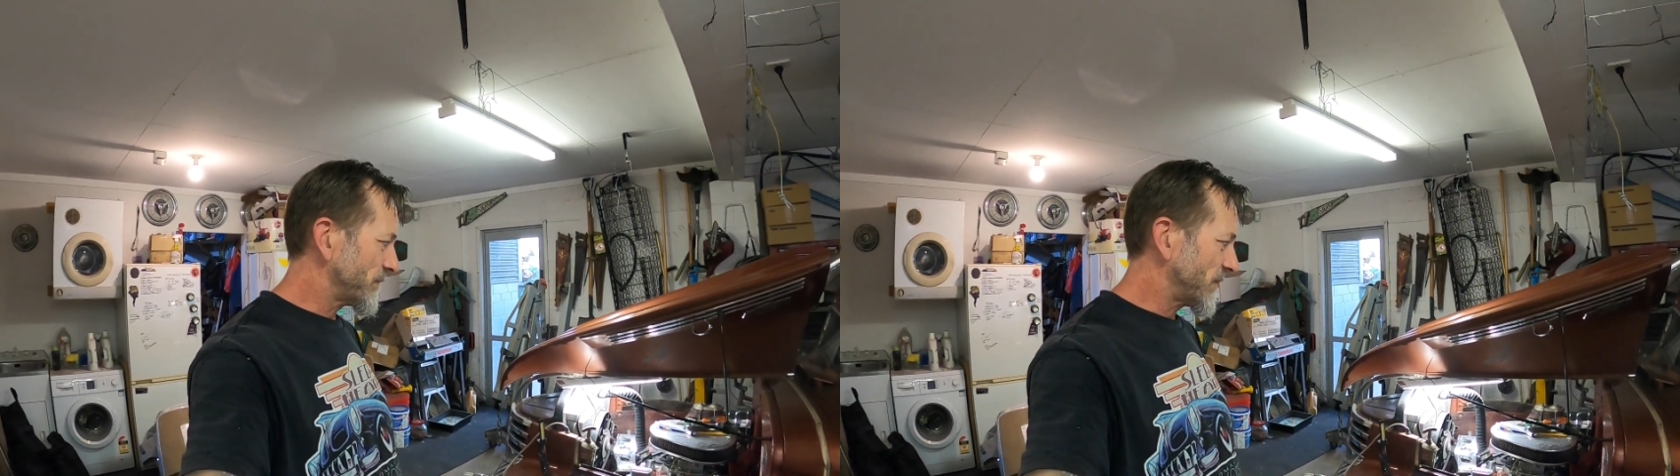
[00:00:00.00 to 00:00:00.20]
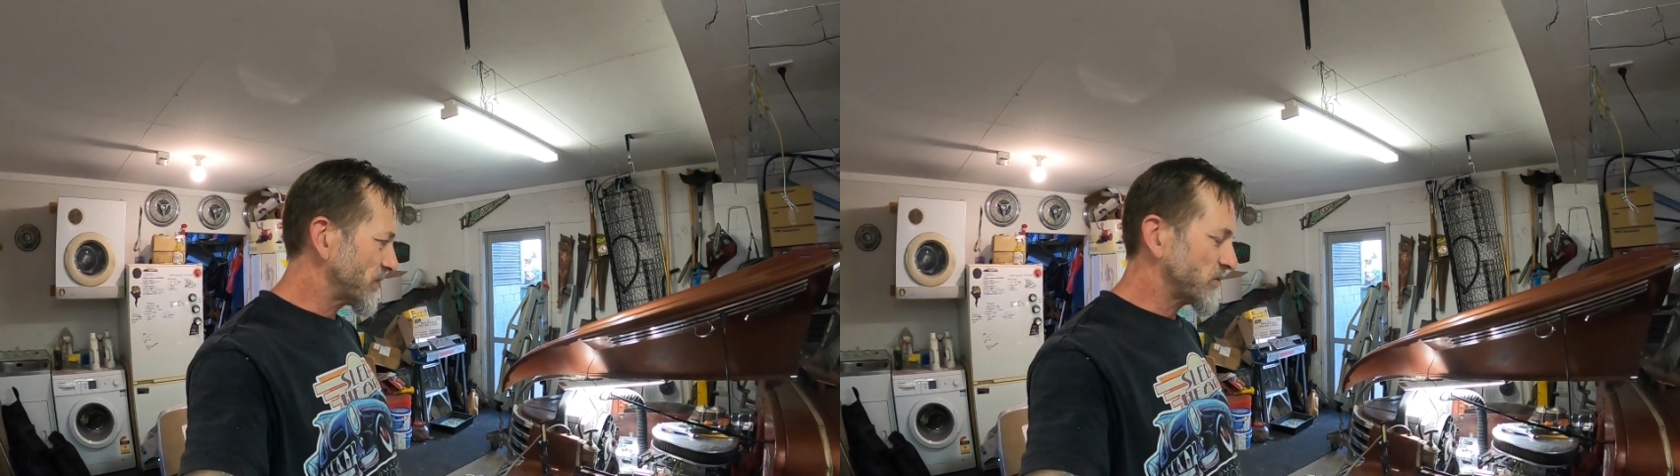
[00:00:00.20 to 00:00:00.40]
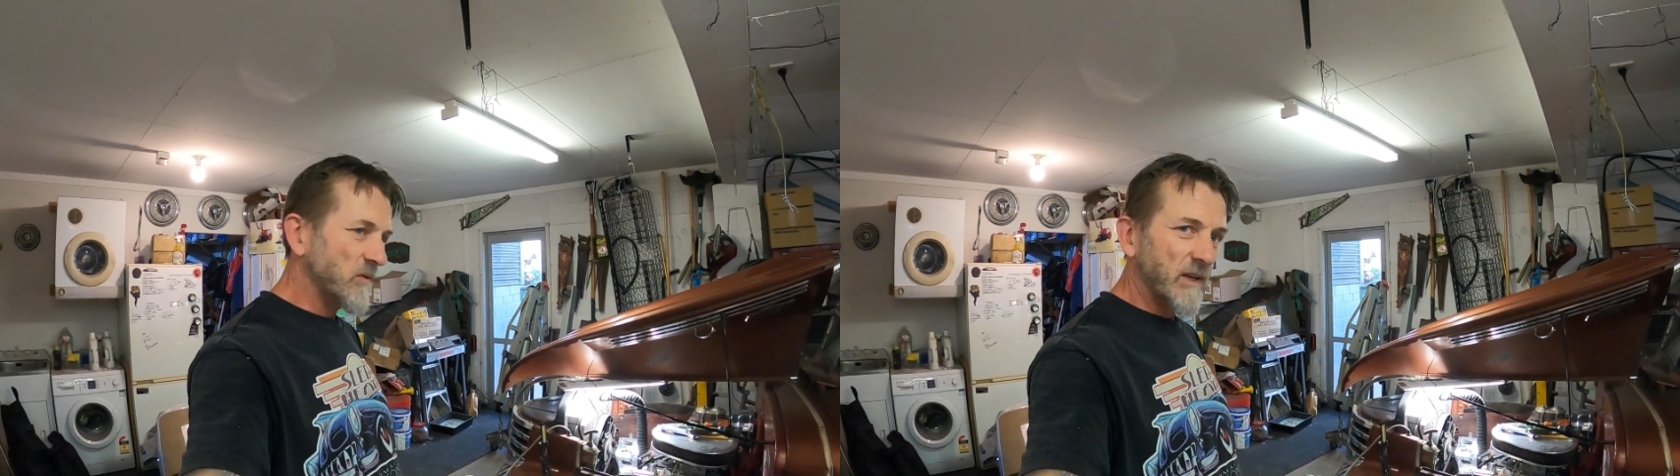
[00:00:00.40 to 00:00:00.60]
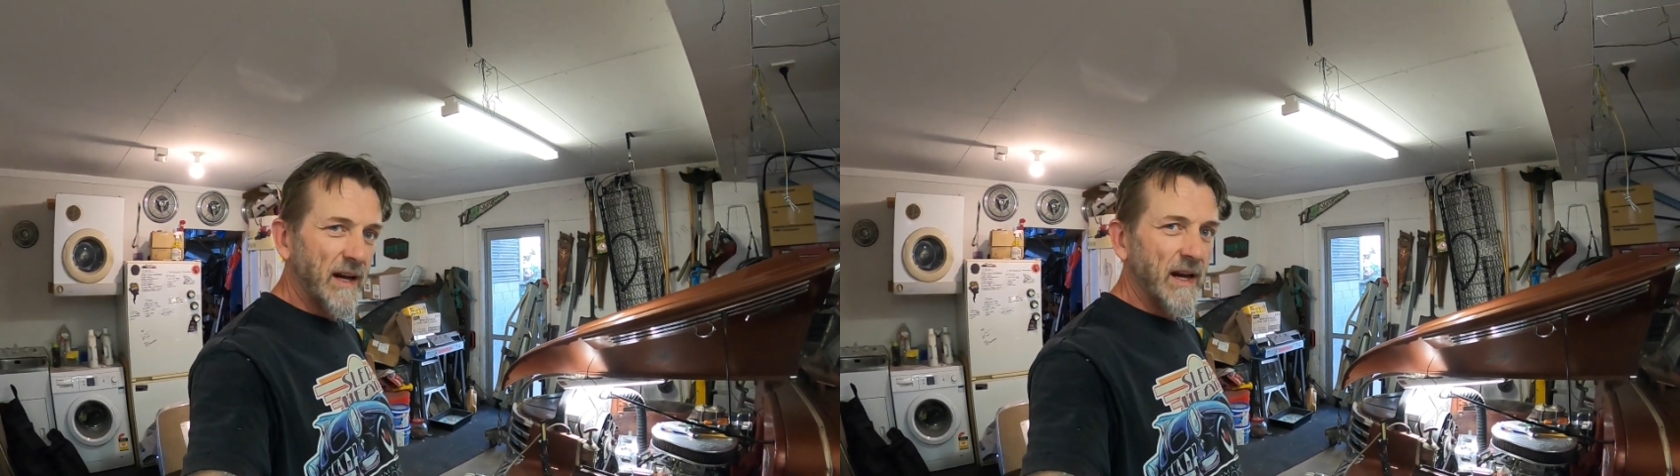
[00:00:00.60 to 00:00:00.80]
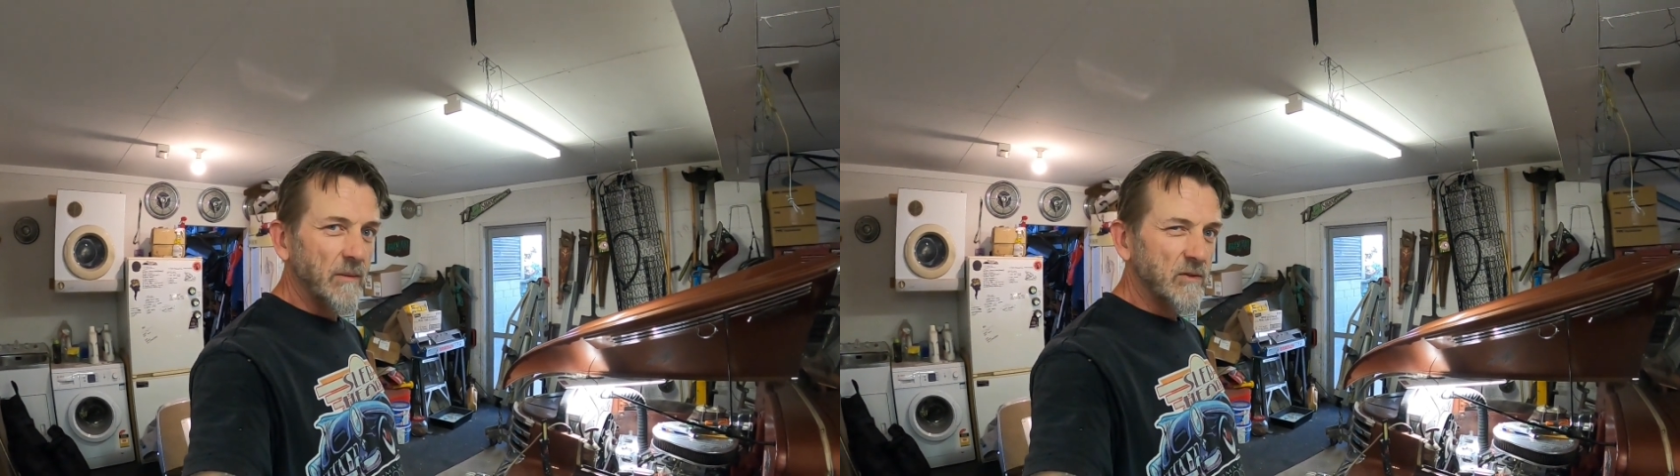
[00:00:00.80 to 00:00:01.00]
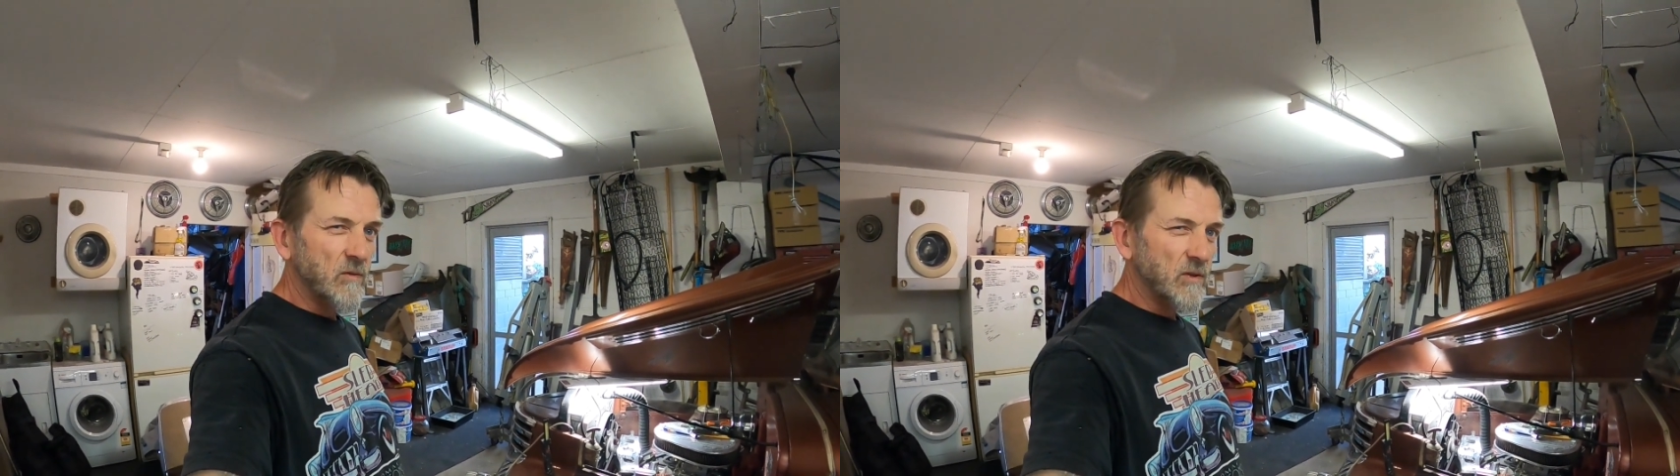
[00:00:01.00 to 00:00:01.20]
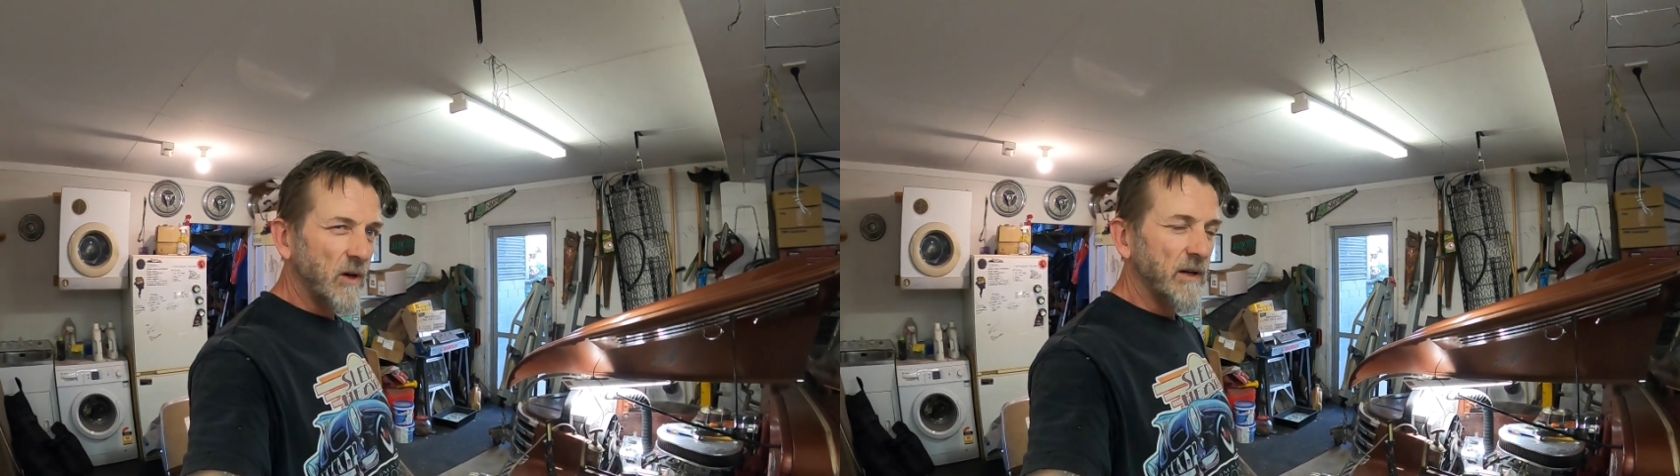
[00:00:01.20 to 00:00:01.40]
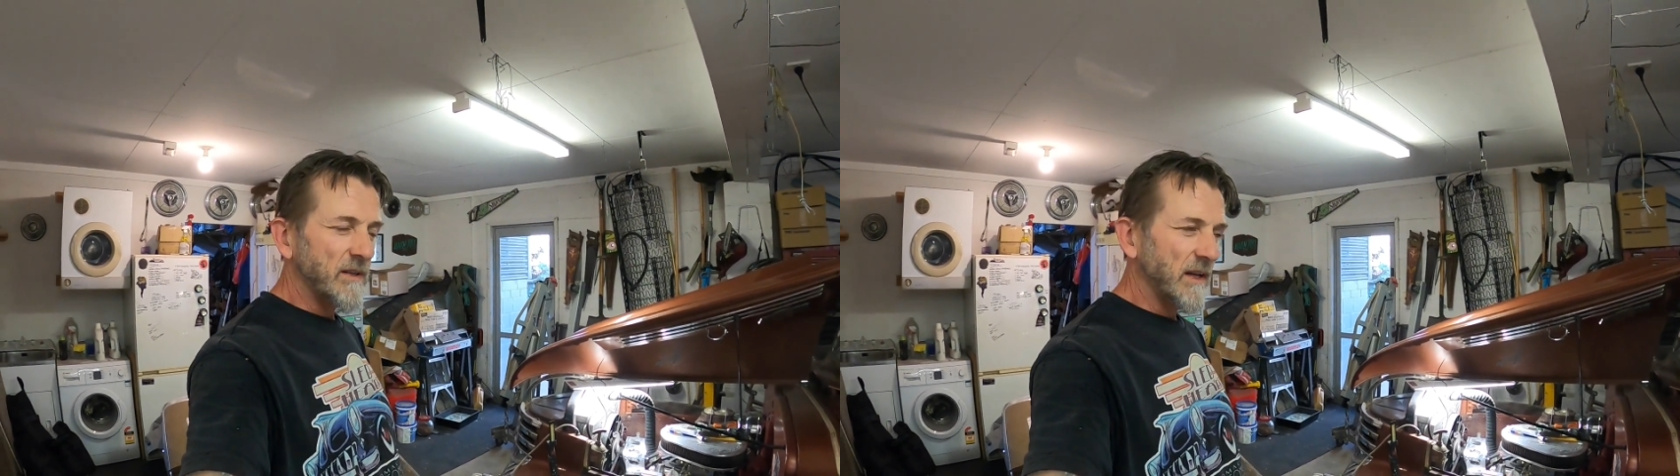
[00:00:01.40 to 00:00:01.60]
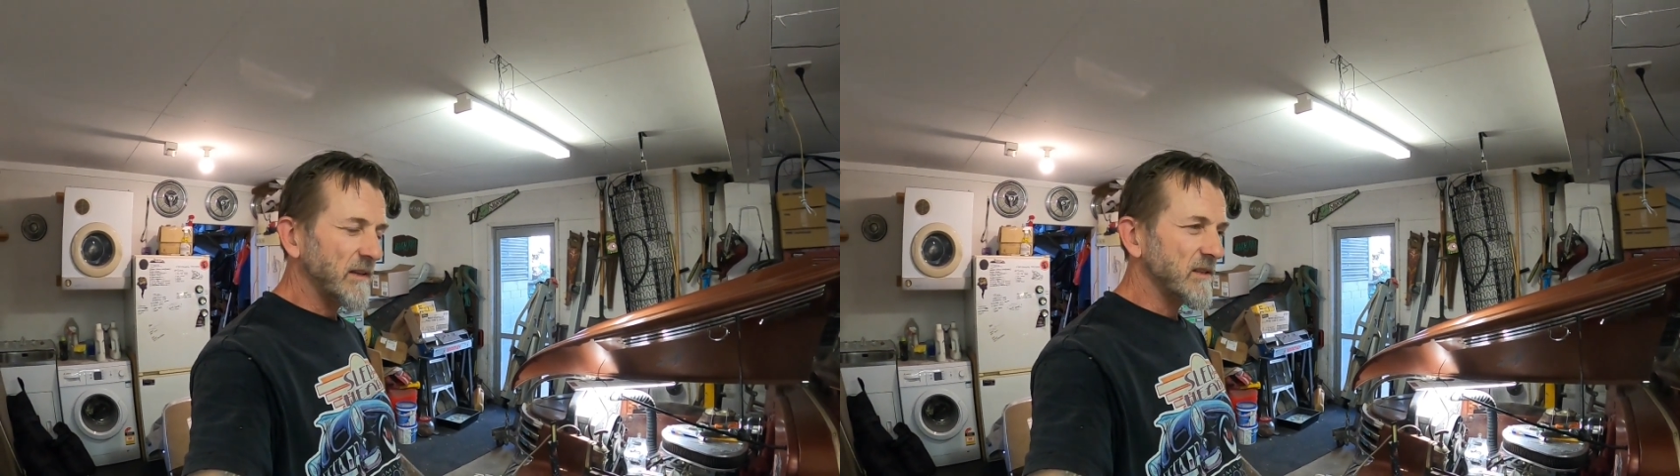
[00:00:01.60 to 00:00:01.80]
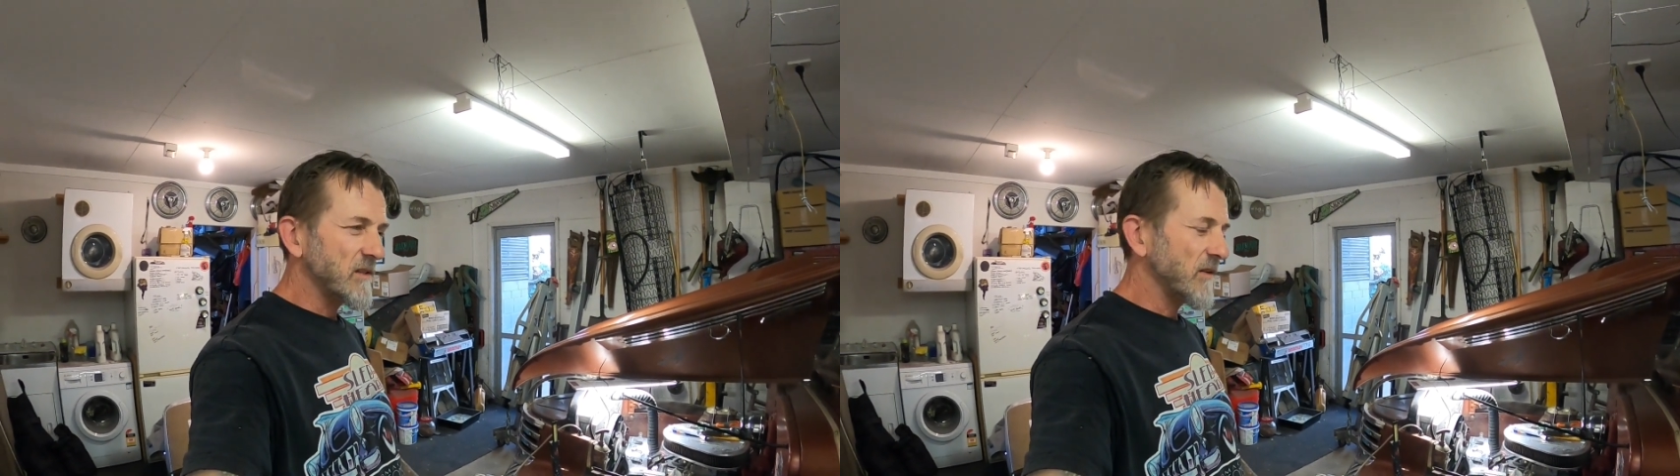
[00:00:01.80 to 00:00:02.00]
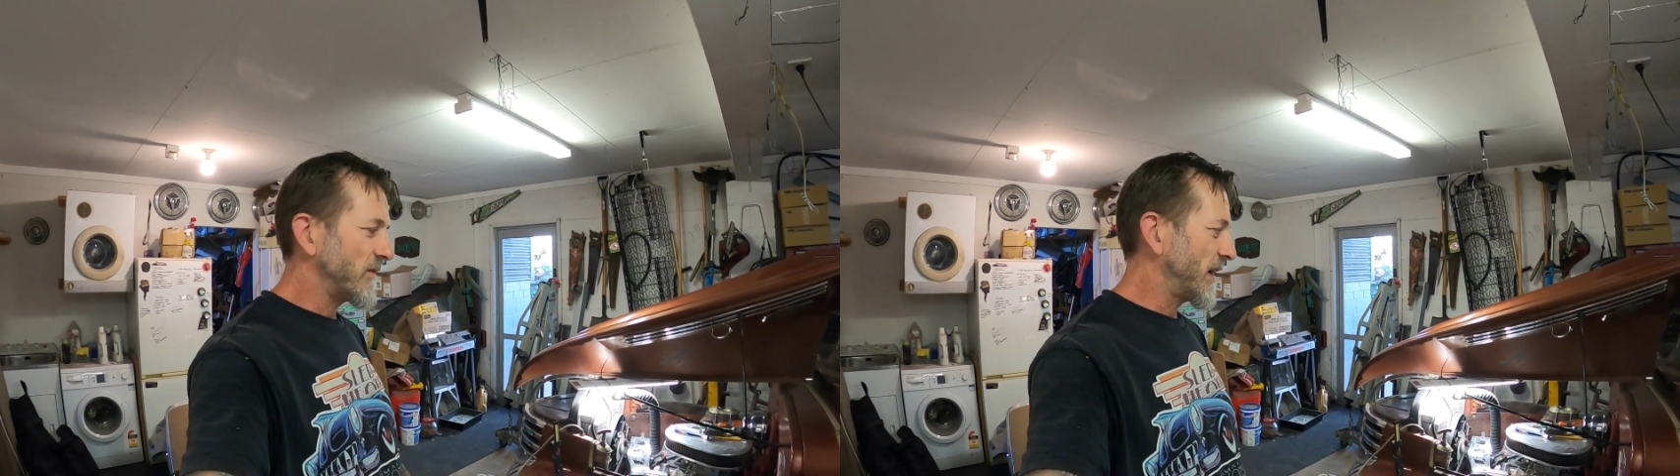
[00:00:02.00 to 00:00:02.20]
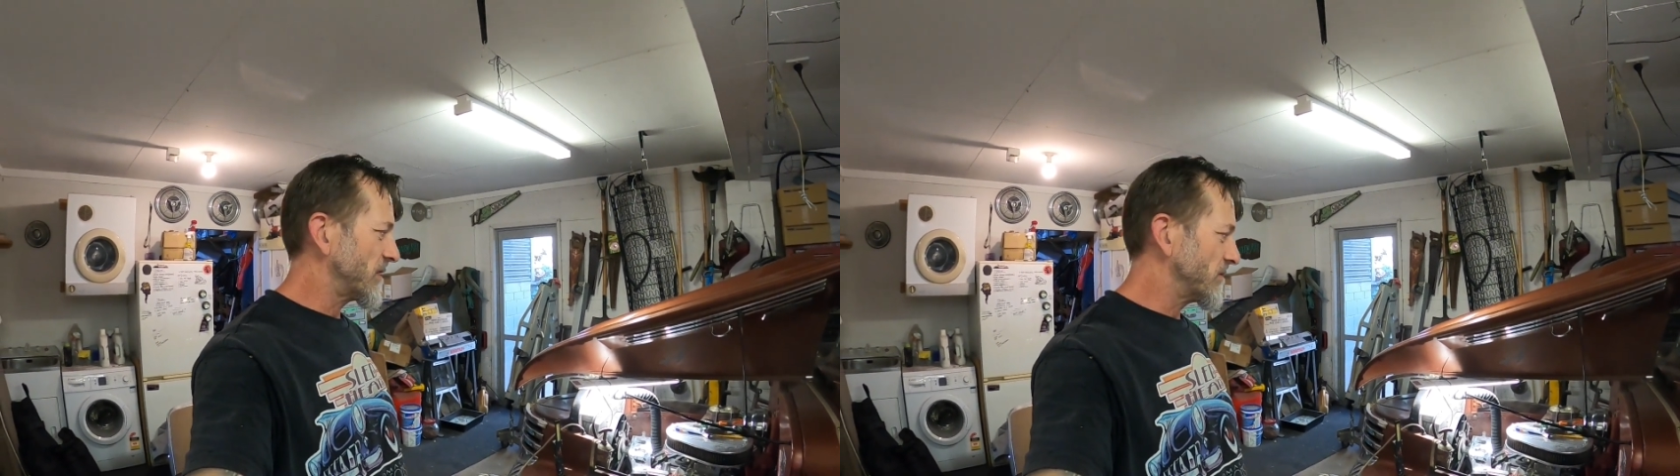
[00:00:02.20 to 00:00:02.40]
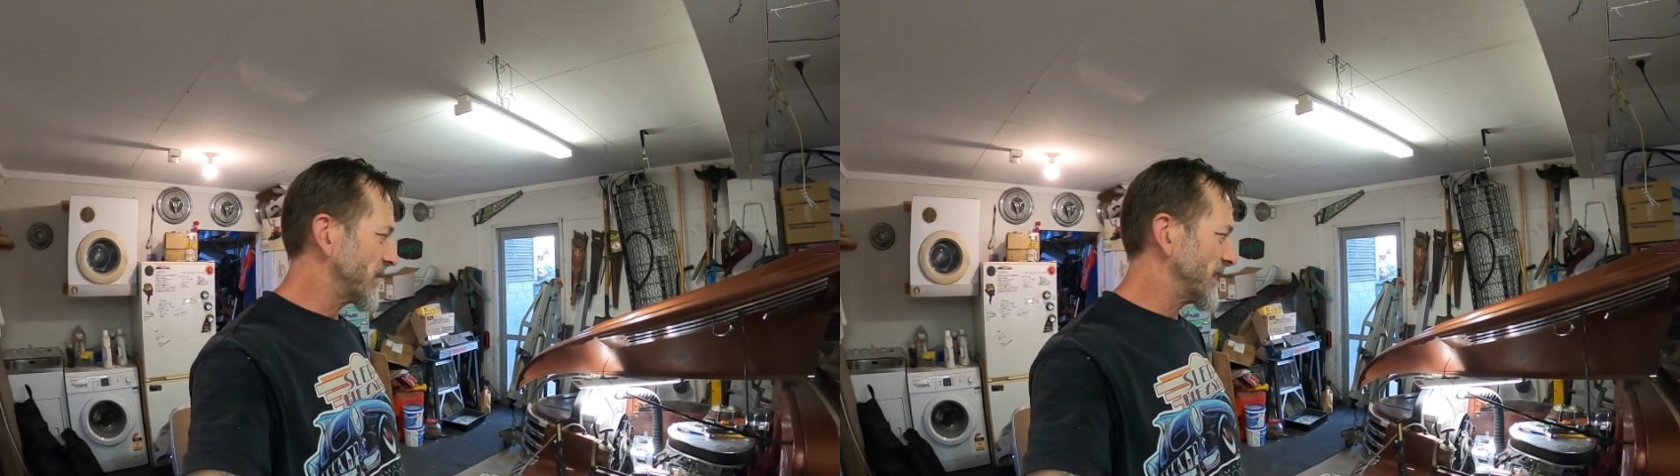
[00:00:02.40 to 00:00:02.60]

make sure the carb's all tightened down, there's no vacuum